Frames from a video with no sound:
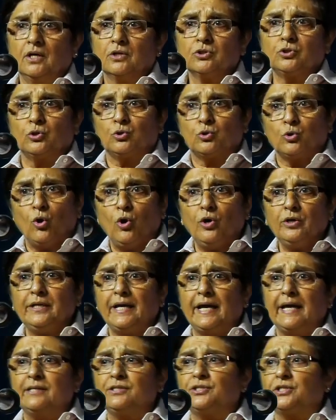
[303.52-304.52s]
So road
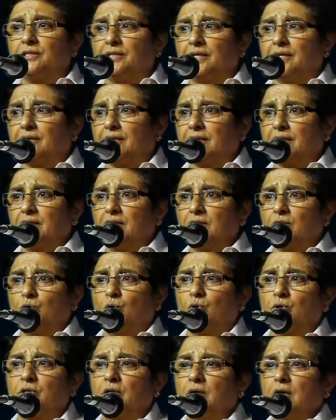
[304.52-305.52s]
engineering,
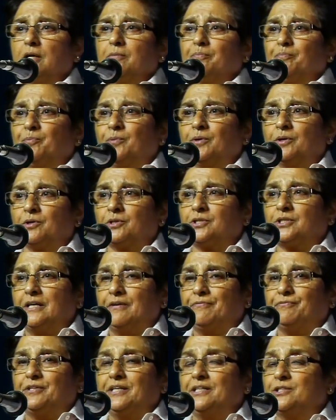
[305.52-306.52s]
road
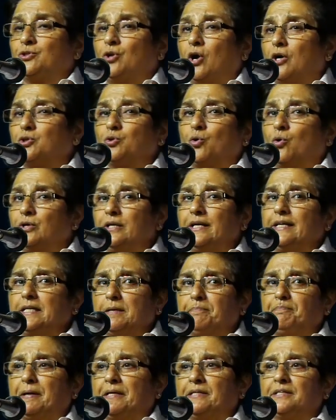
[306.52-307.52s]
safety is not only
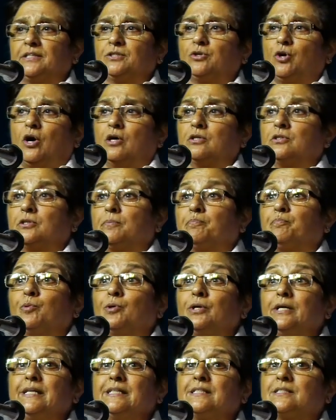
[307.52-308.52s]
dependent on the
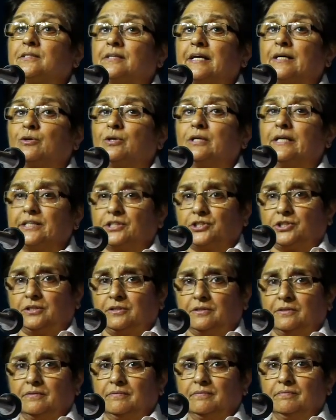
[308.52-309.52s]
police regulation.
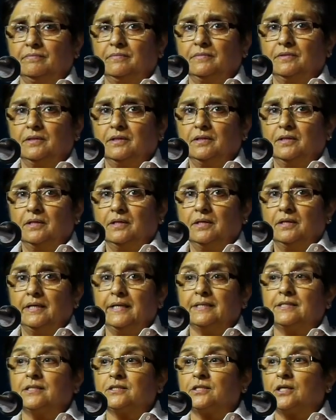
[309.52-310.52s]

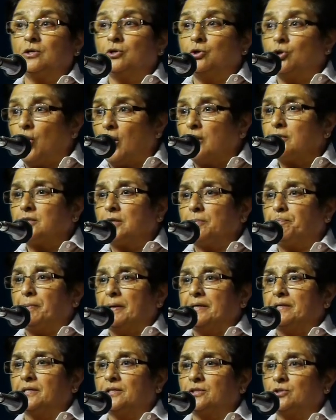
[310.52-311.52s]
It is a lot
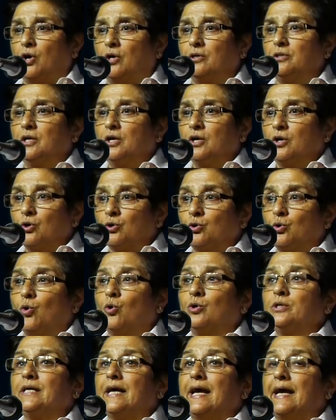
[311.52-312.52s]
dependent on
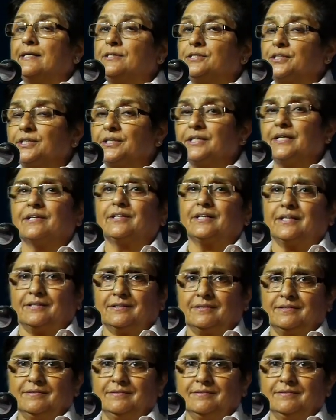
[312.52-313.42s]
road engineering,